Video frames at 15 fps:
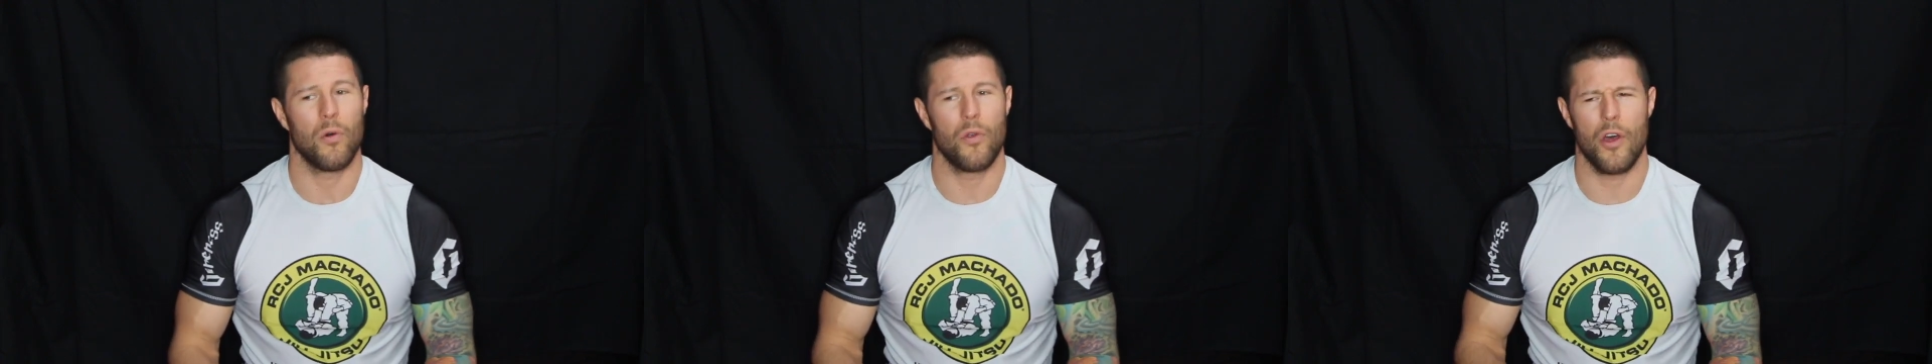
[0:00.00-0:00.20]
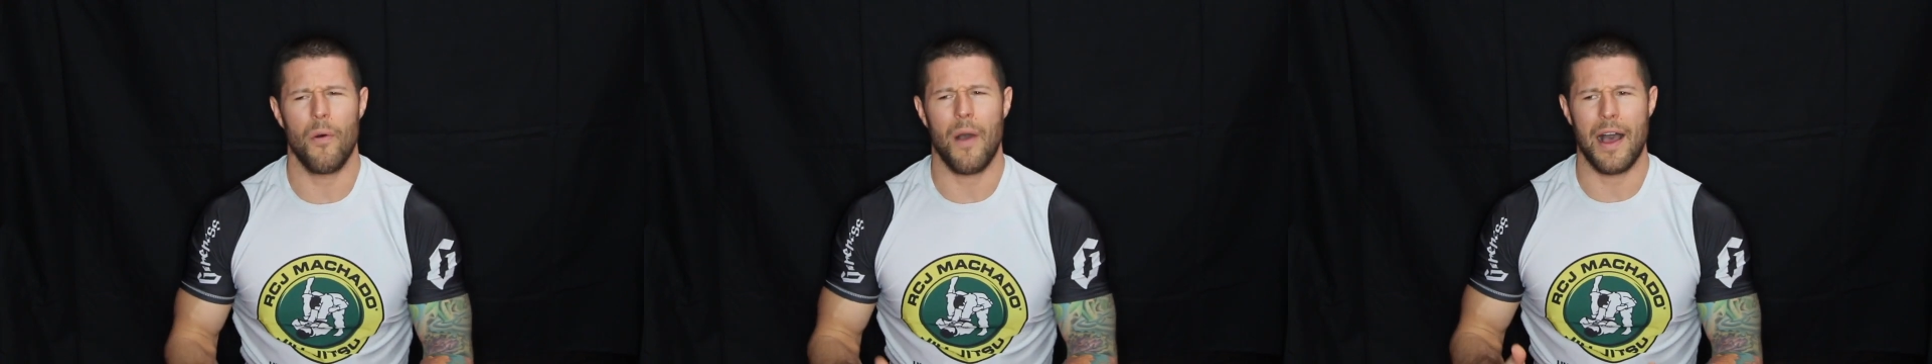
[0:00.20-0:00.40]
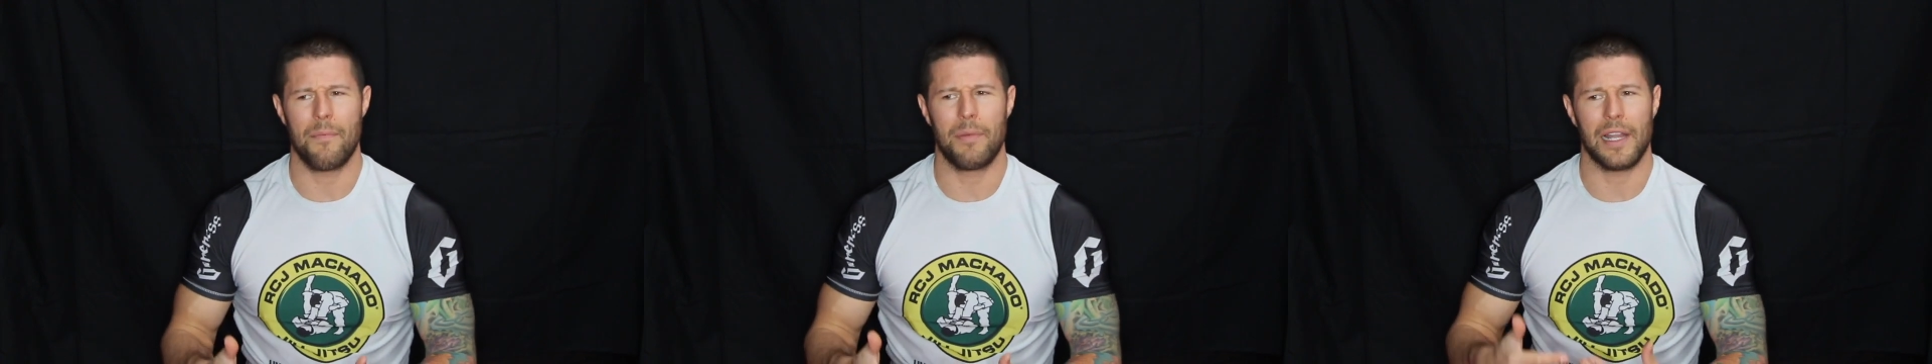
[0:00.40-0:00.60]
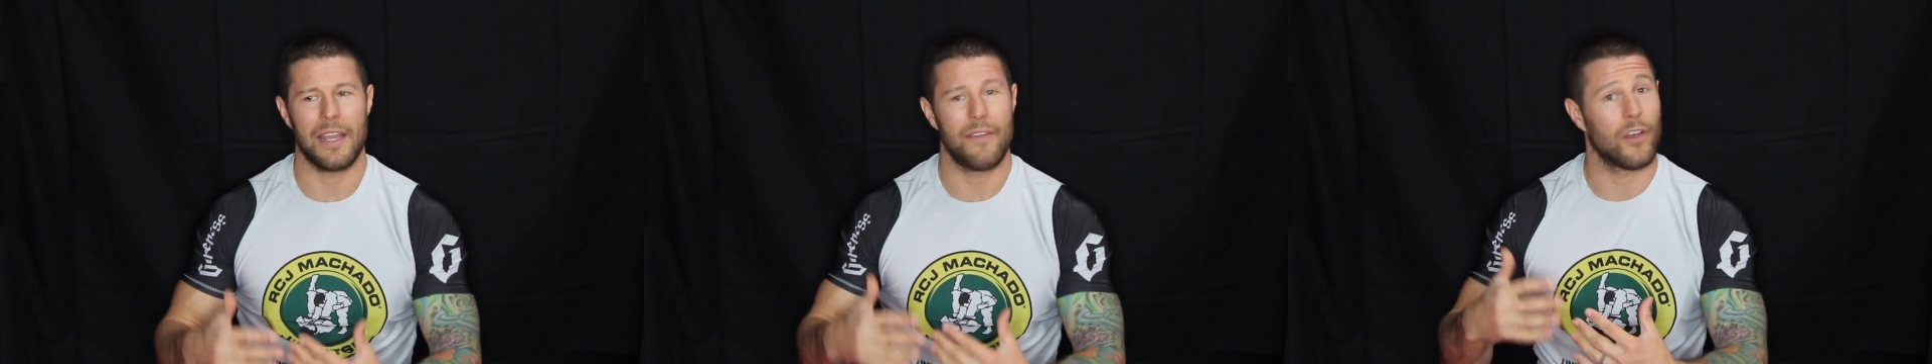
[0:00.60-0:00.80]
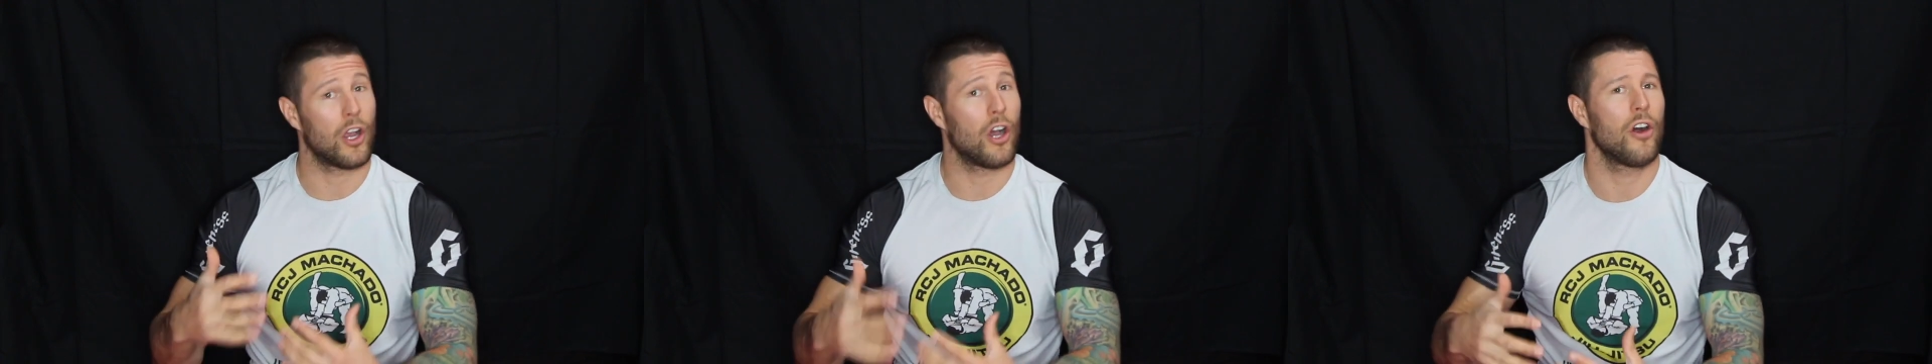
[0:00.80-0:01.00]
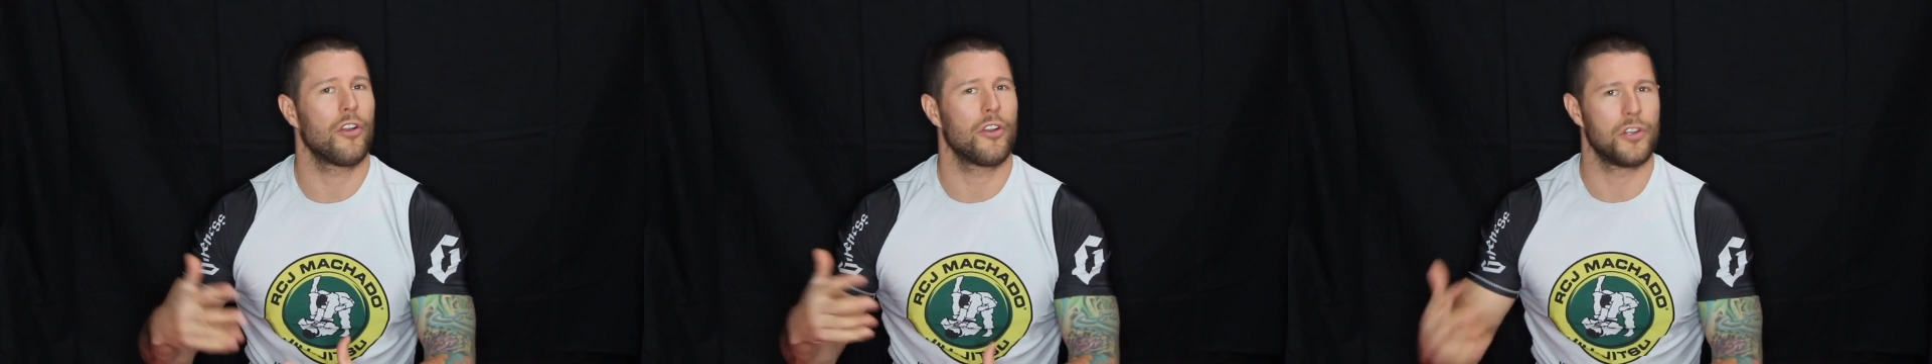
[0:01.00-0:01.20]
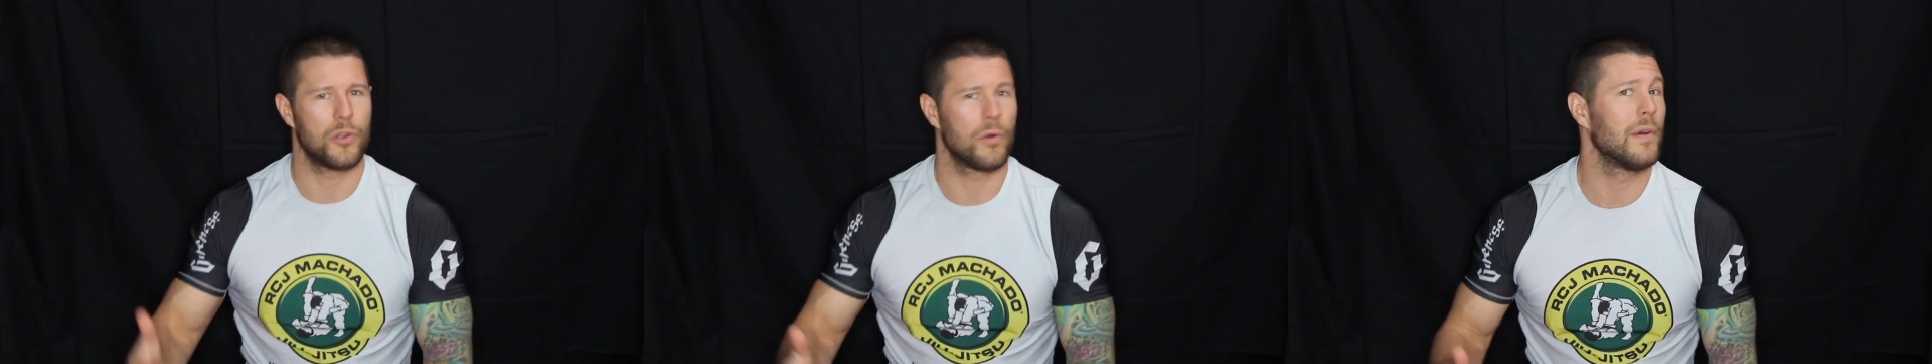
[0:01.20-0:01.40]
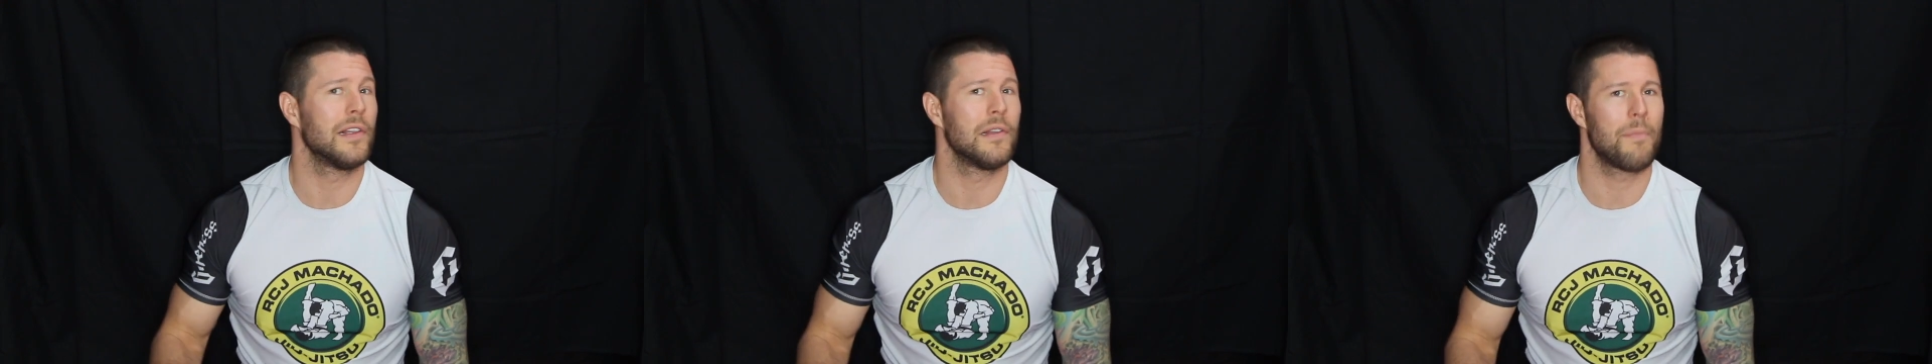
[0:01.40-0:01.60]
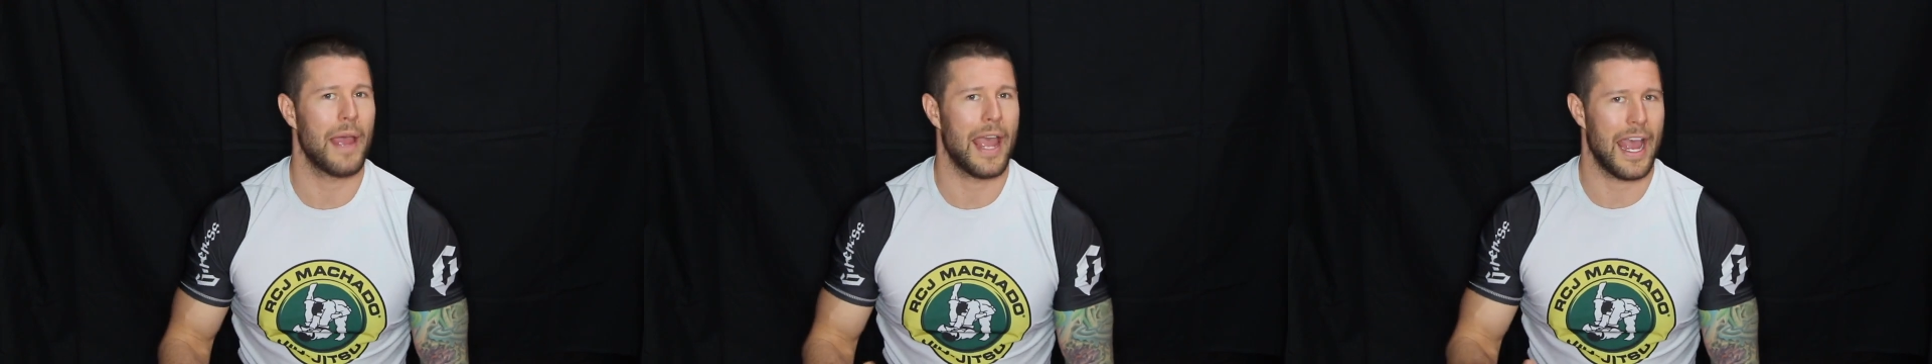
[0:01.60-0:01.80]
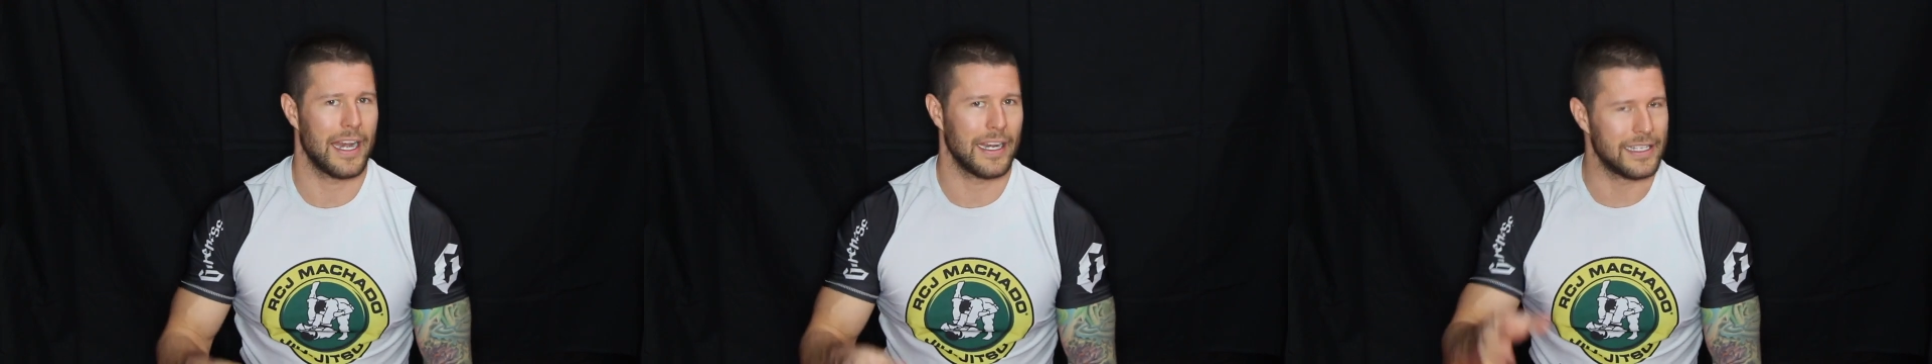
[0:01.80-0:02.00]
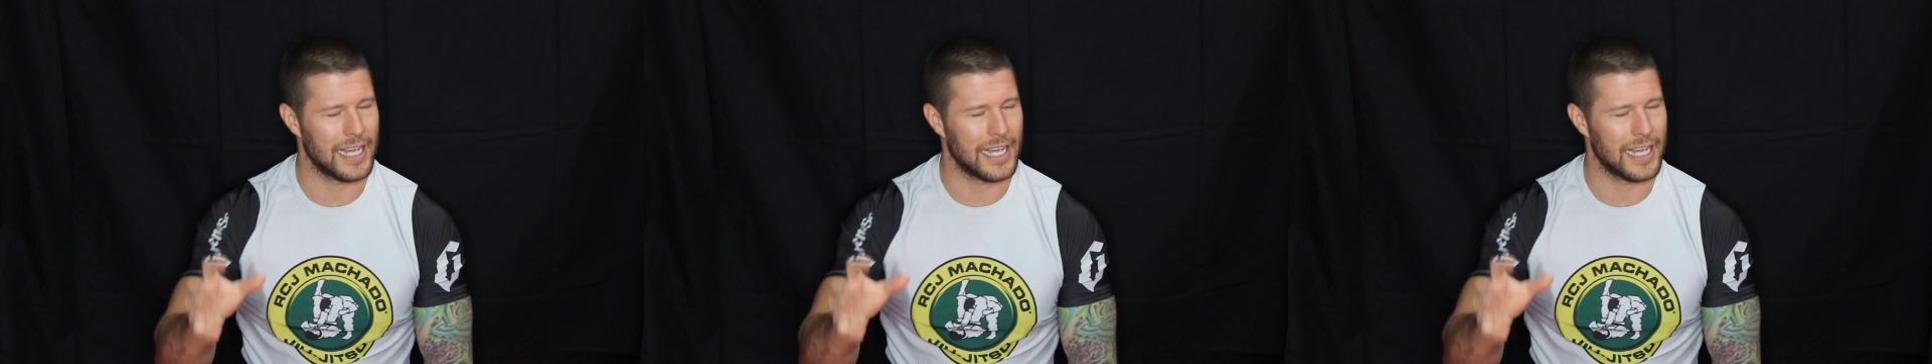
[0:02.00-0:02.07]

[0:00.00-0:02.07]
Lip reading: although I believe a cotton twill pant